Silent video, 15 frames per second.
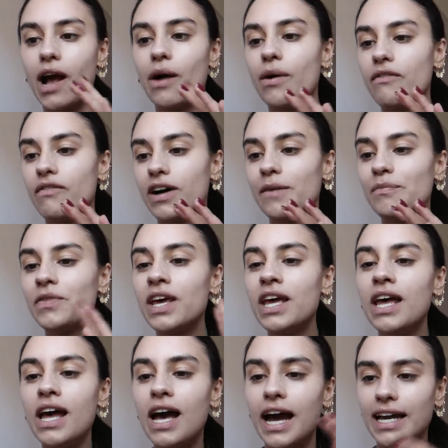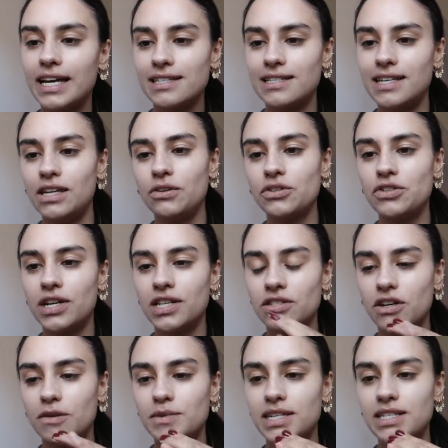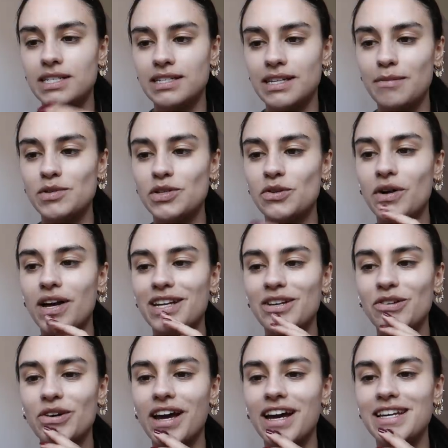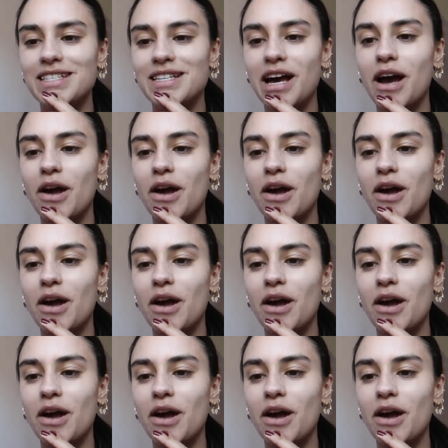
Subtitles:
However, I can see your transcript is exceptional, and in your case,